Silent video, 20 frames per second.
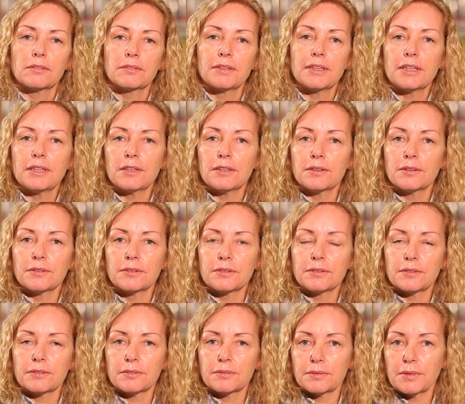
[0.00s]
We
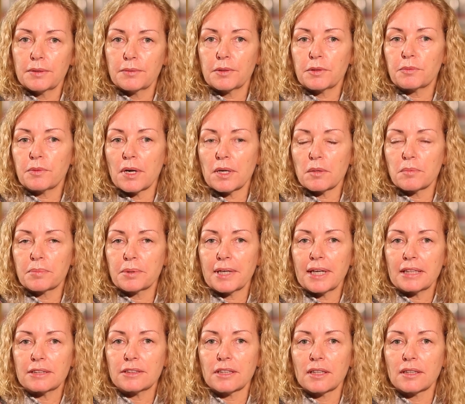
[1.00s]
knew we would want a
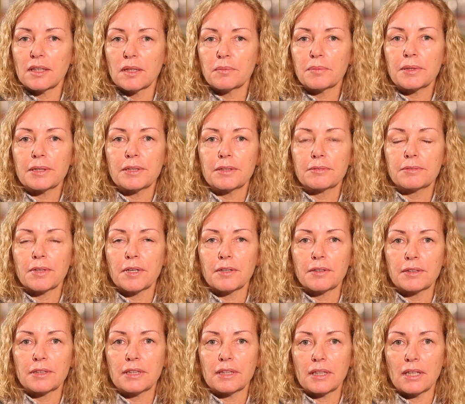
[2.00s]
branch on Neighborhood
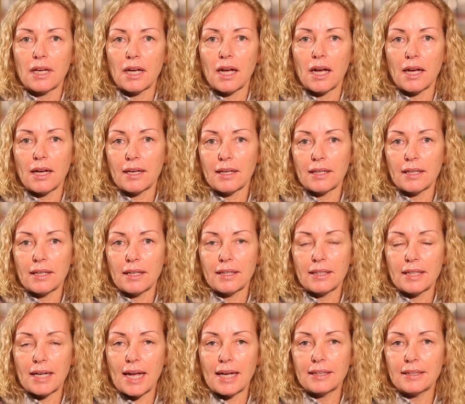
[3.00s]
Road
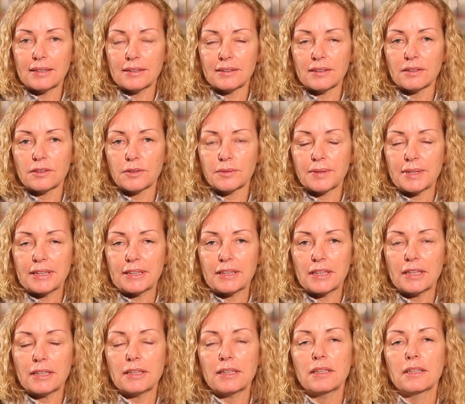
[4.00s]
in any
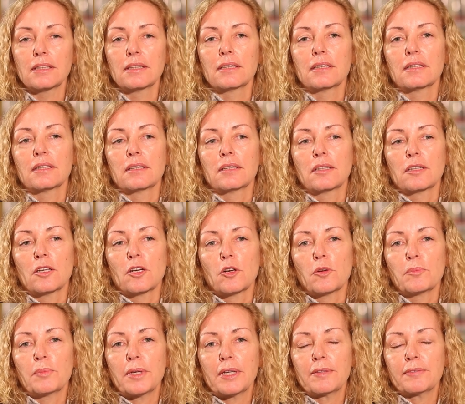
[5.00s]
situation,
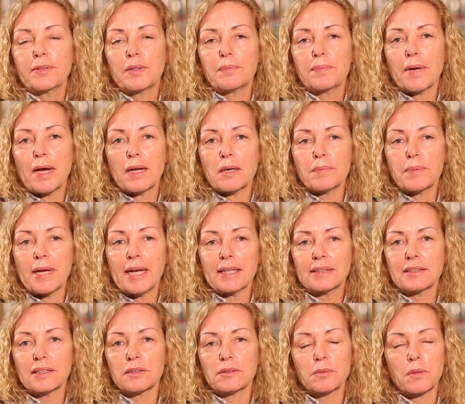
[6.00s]
but if the bond
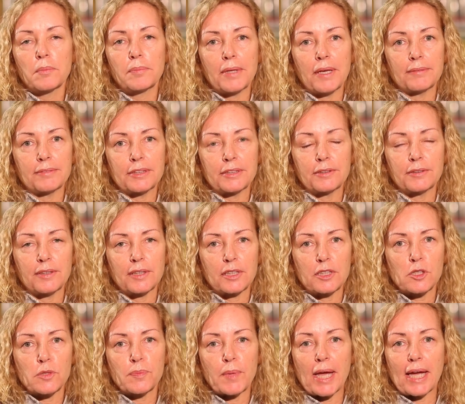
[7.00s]
passes, we'll be able to
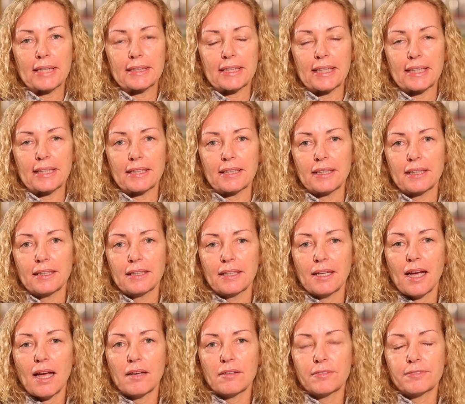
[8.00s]
expand it
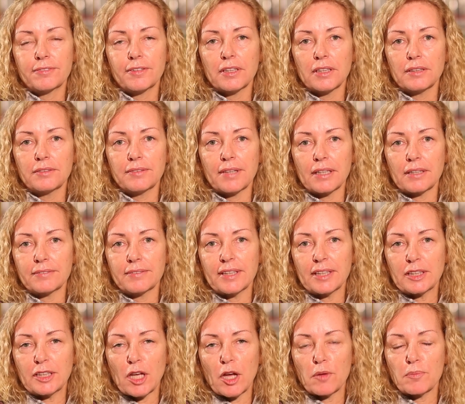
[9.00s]
and fully
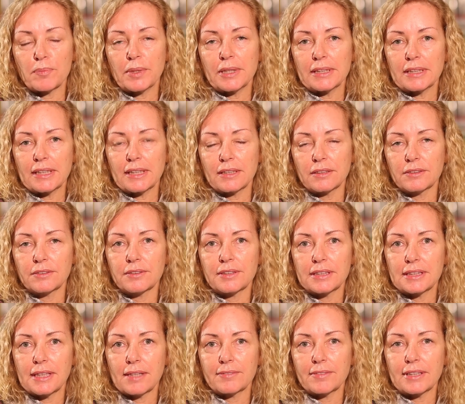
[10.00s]
renovate that building into a
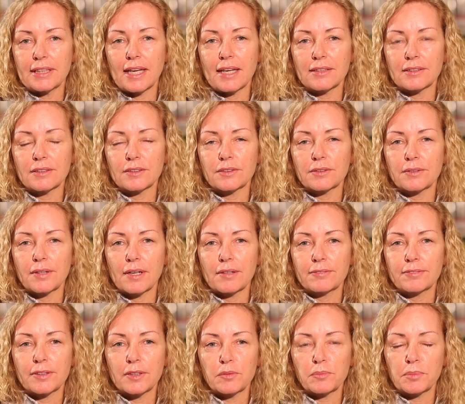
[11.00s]
7,000 square
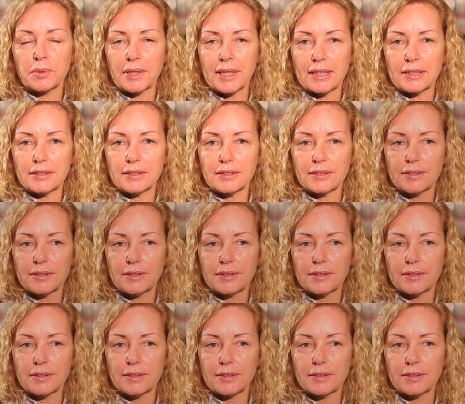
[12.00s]
foot branch.